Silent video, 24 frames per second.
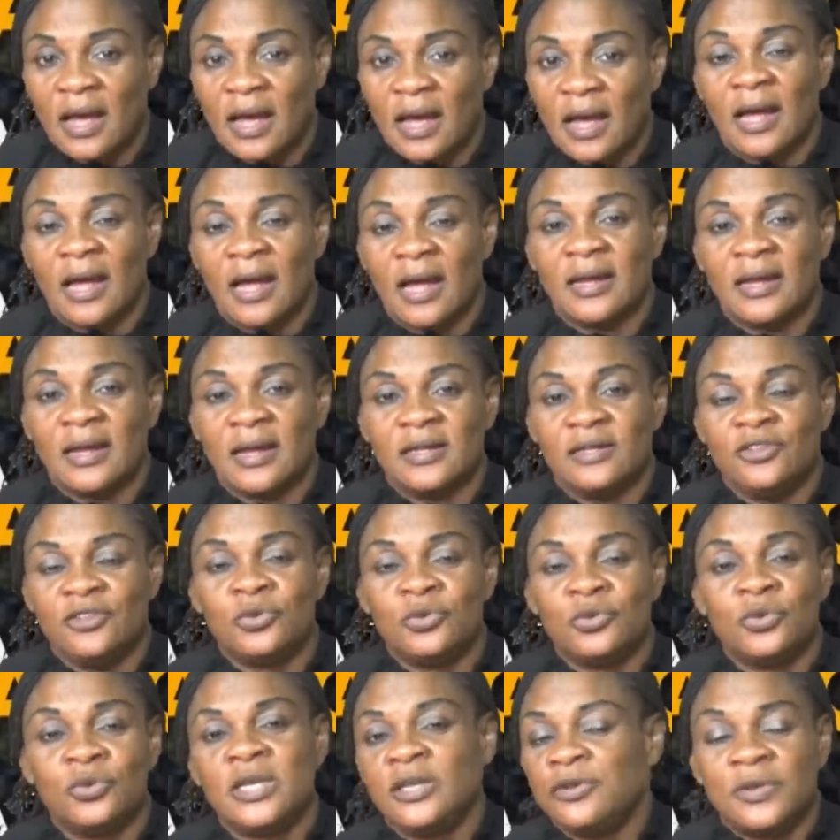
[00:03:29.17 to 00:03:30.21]
And, and you
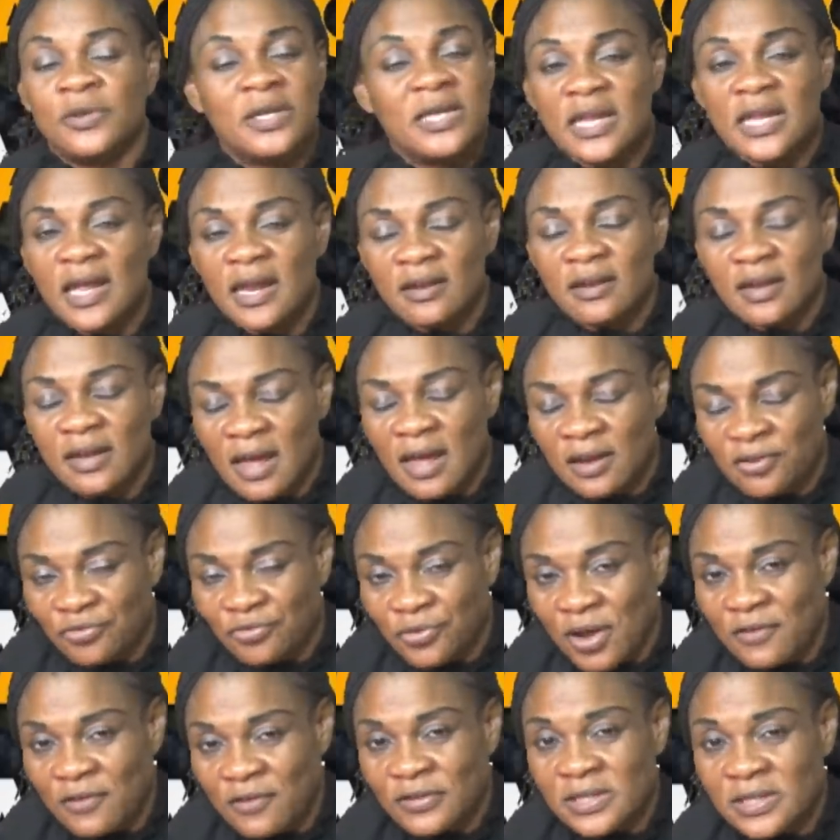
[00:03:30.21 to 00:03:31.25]
know you didn't get that
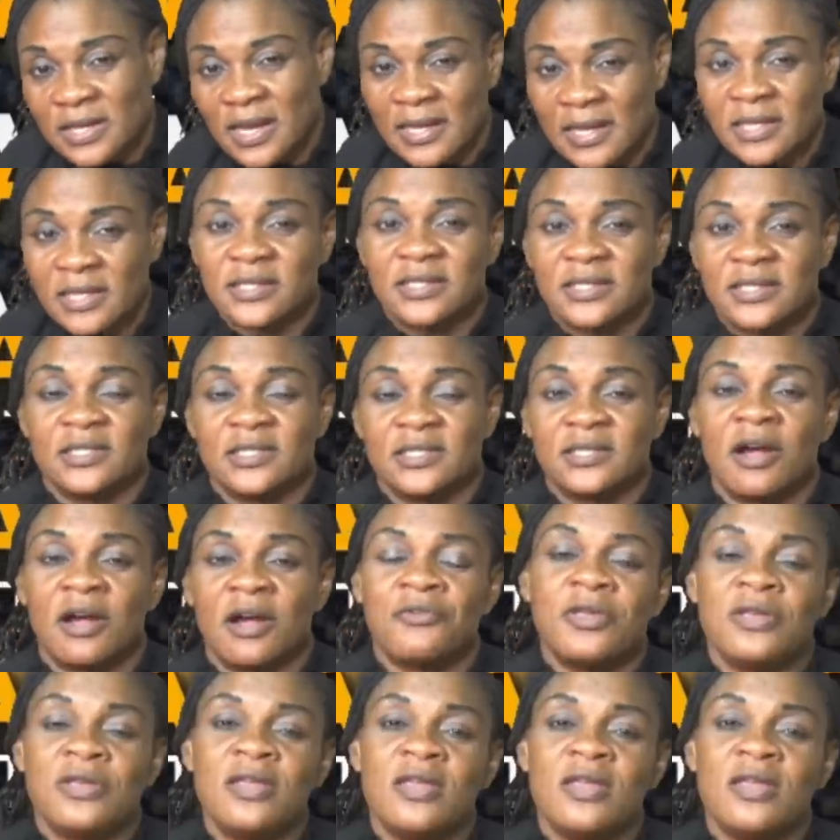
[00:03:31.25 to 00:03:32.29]
driver's license,
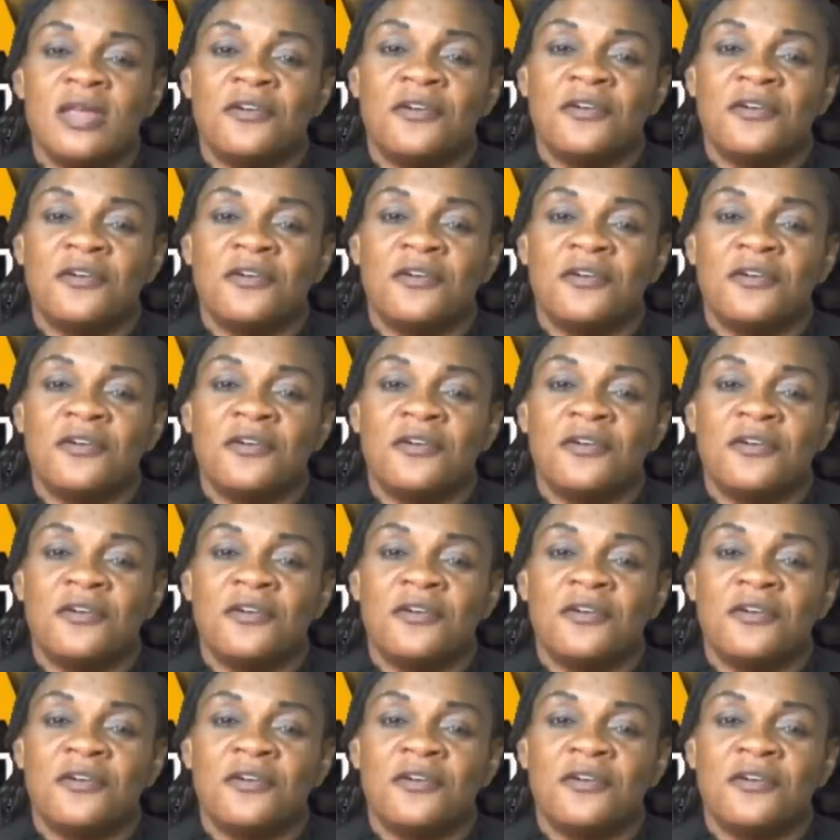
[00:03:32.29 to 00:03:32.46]
sorry,